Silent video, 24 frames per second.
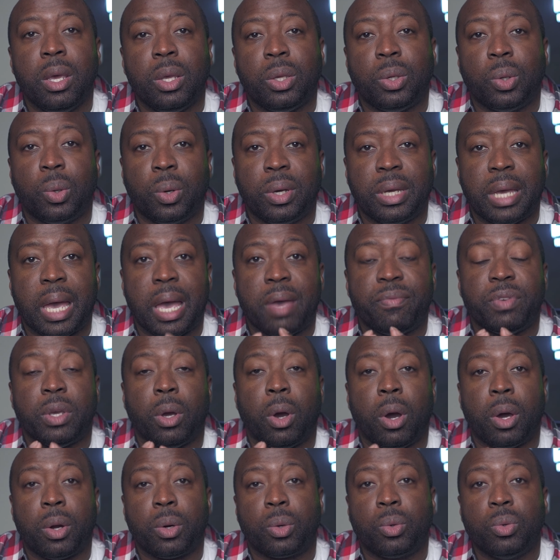you're going to have your
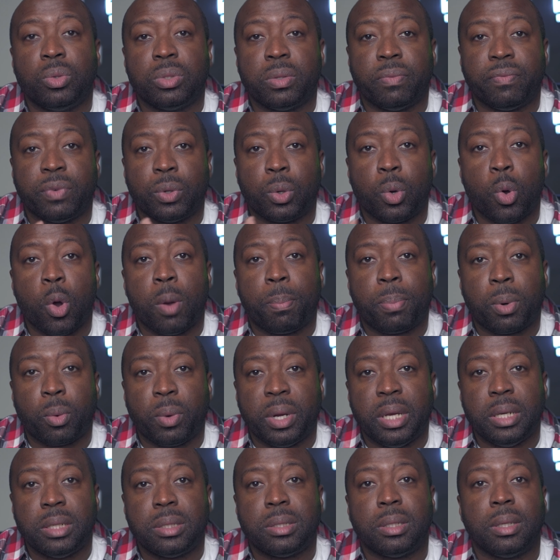articles of
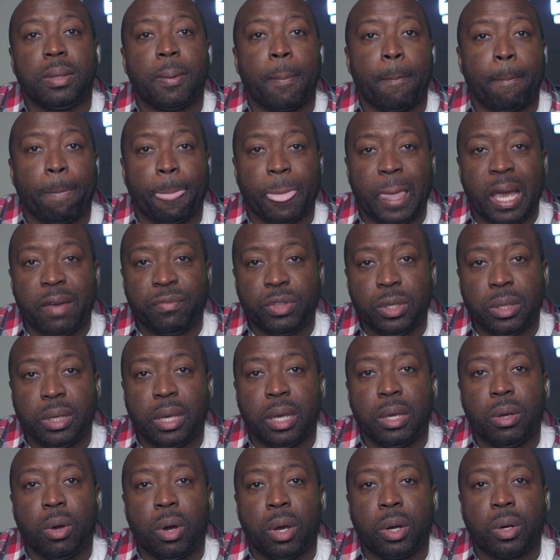incorporation. After you
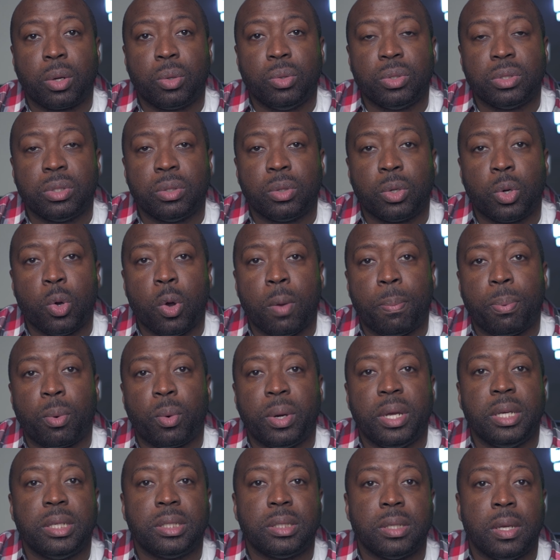get your articles of
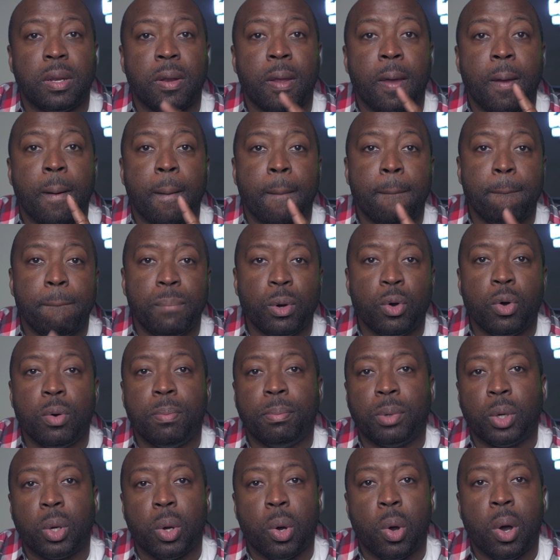incorporation,
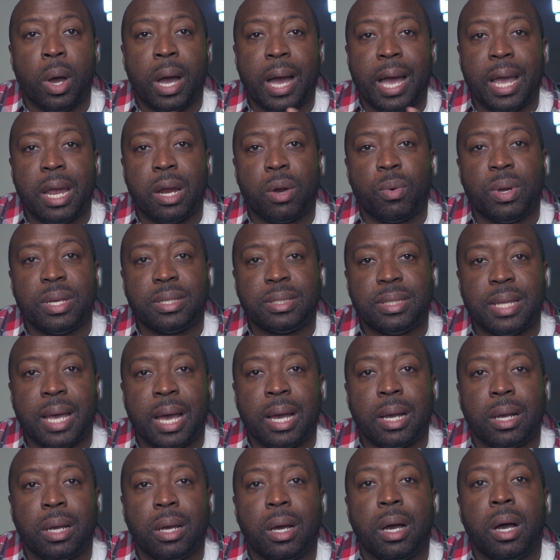boom, go on
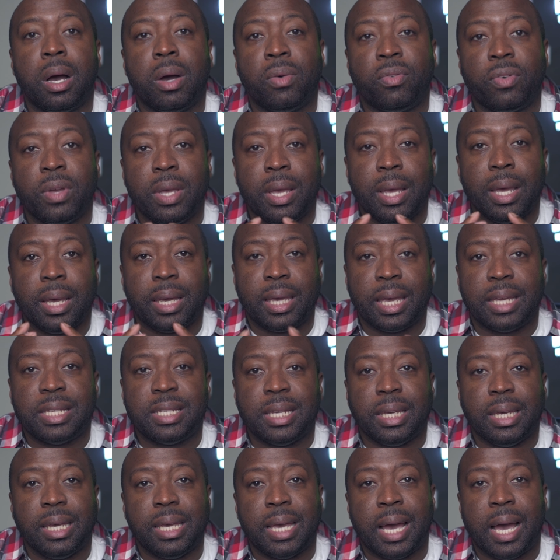irs.gov, get
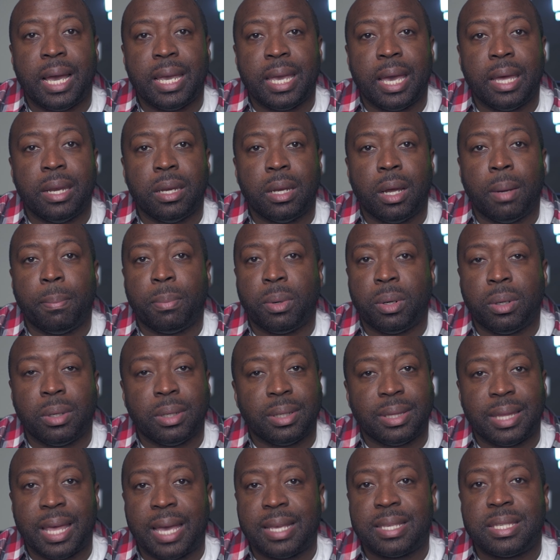your EIN
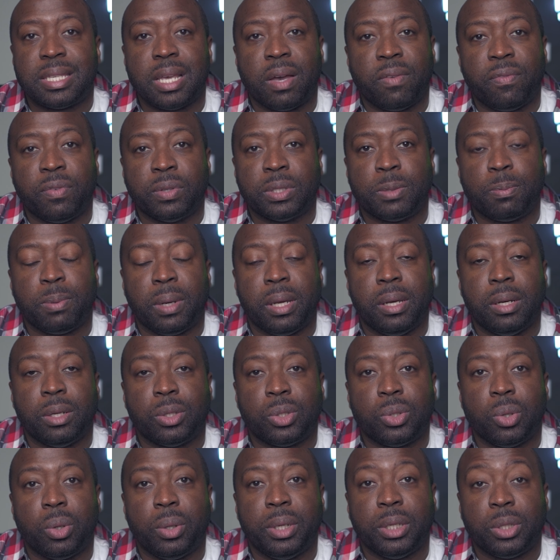number. That's
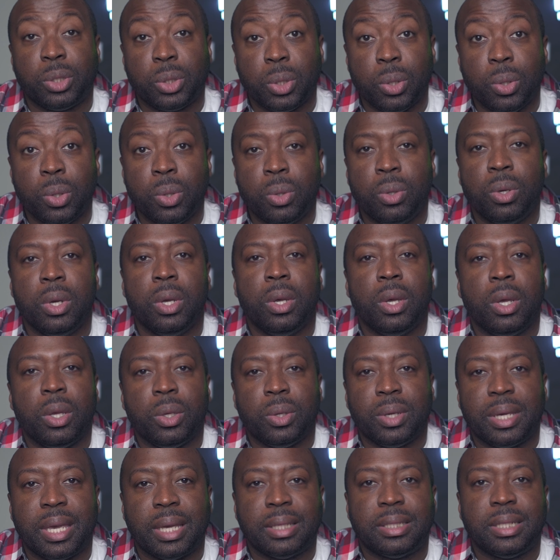self-explanatory too.
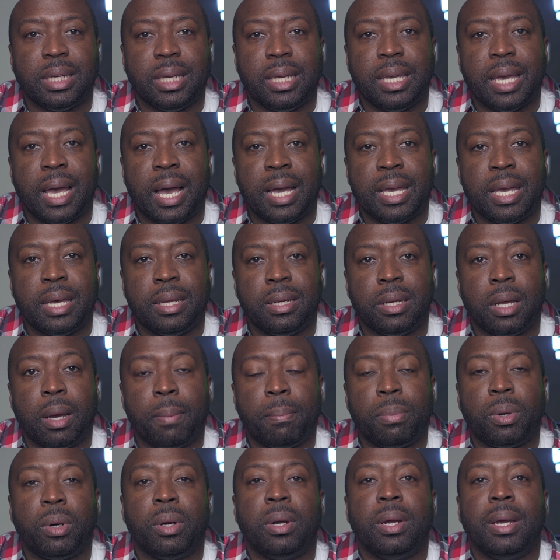You get your EIN
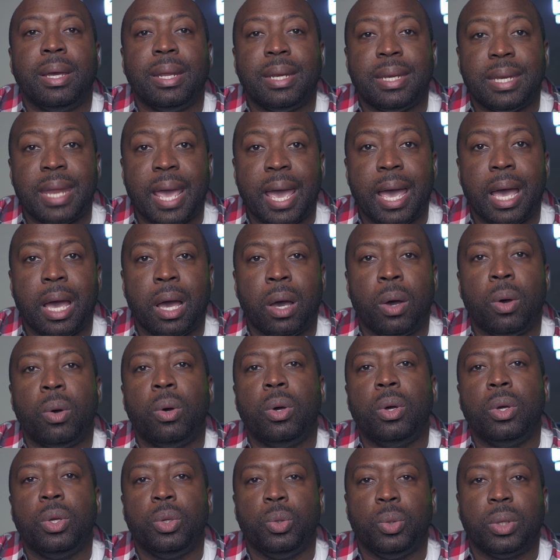number. Now
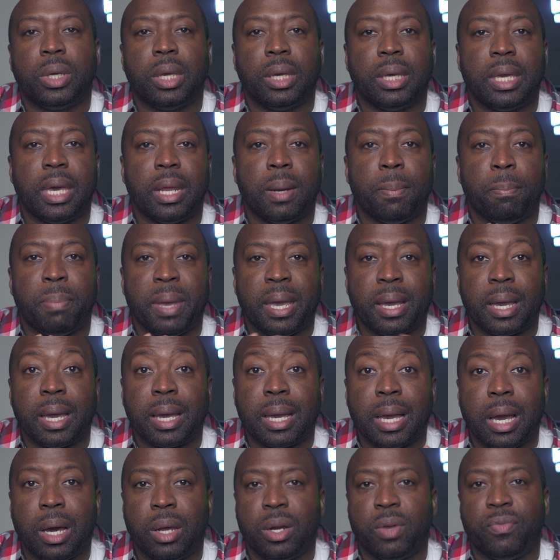you can get a bank
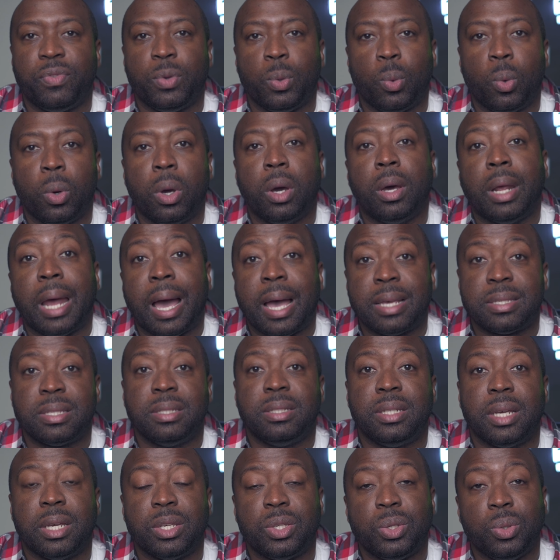account if you want. I
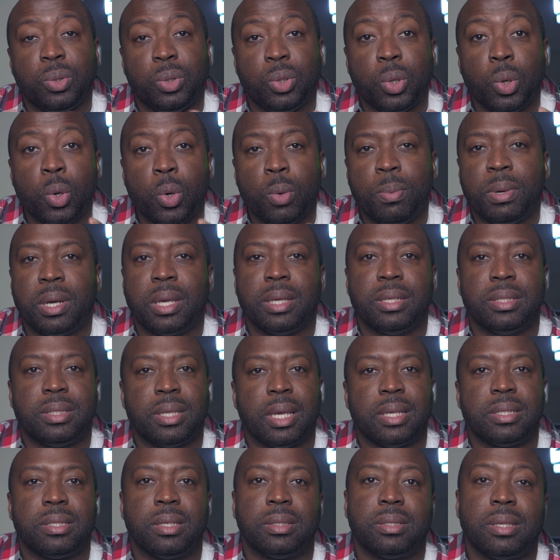suggest you do, because
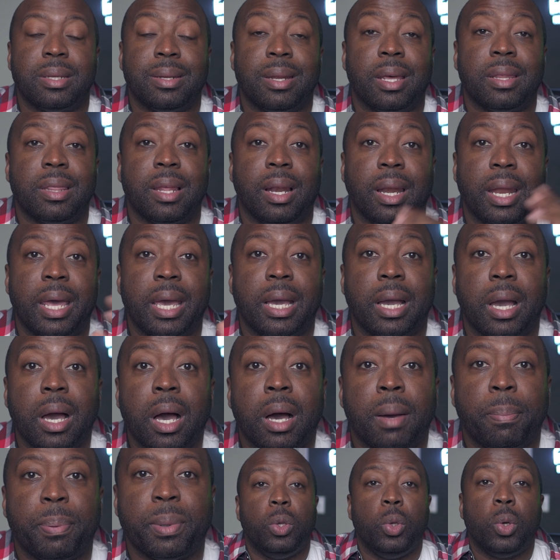that's just another leg
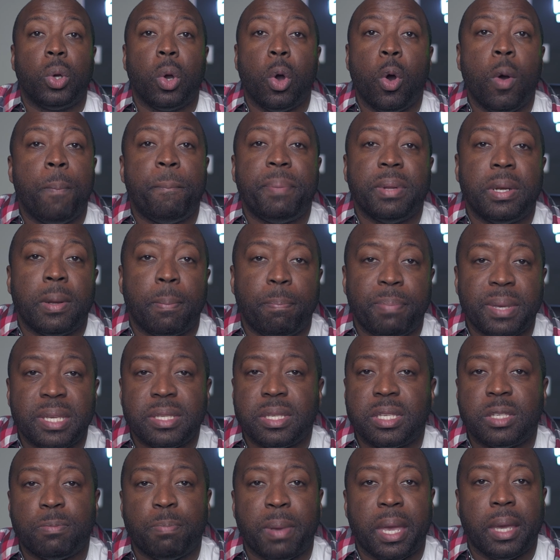up. You can open a
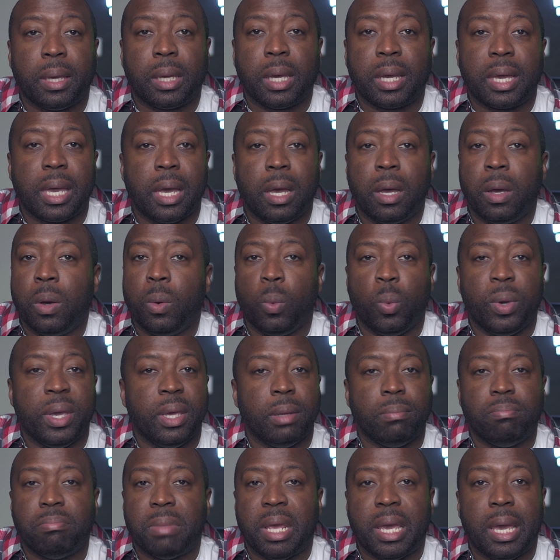business bank account
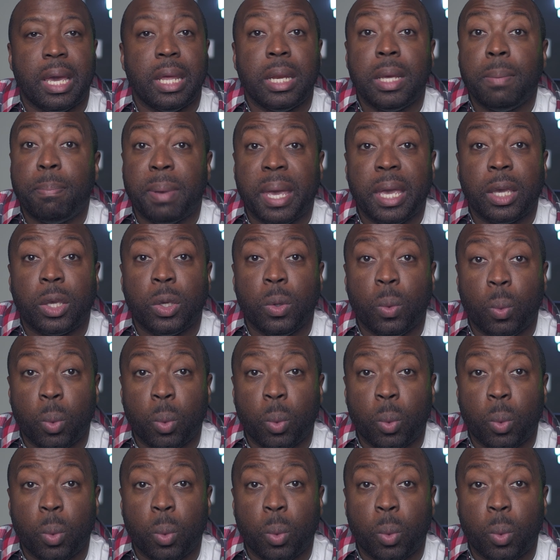with any bank you